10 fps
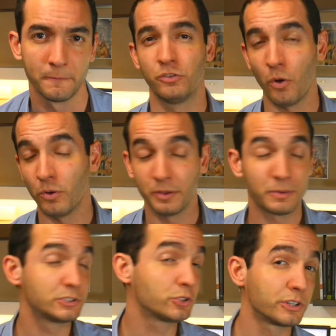So the
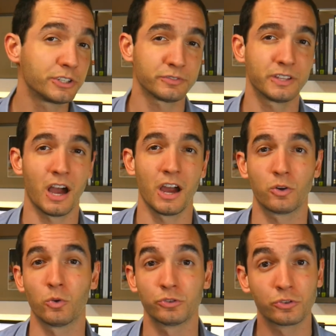majority of the High
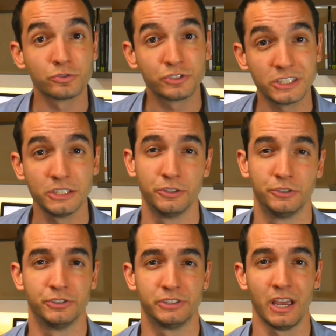Court continue
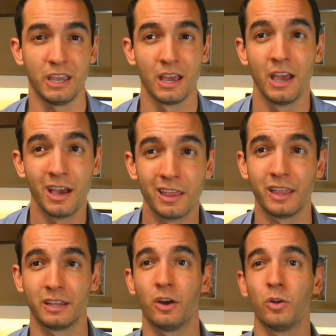to say
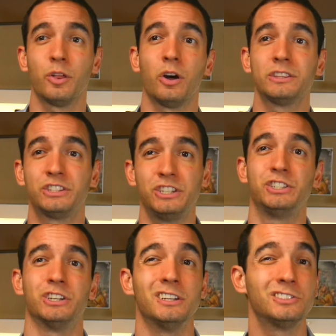that although a
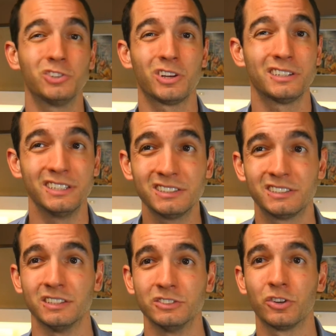teacher is not an
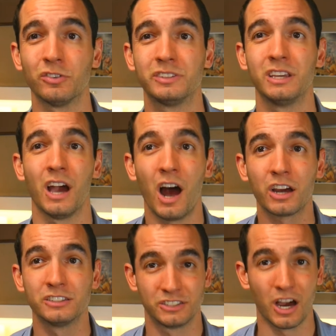instance of the
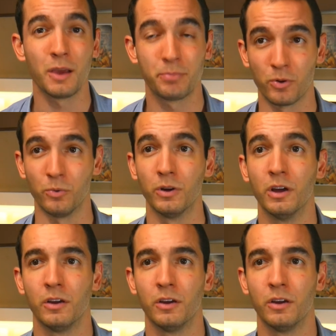archetypical